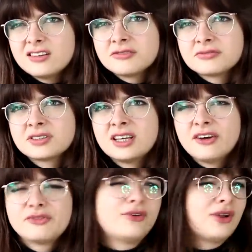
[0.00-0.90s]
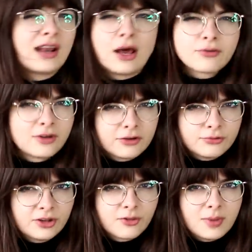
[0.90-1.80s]
of fallen out of love
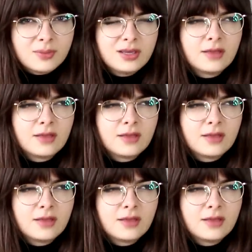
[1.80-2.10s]
with maybe,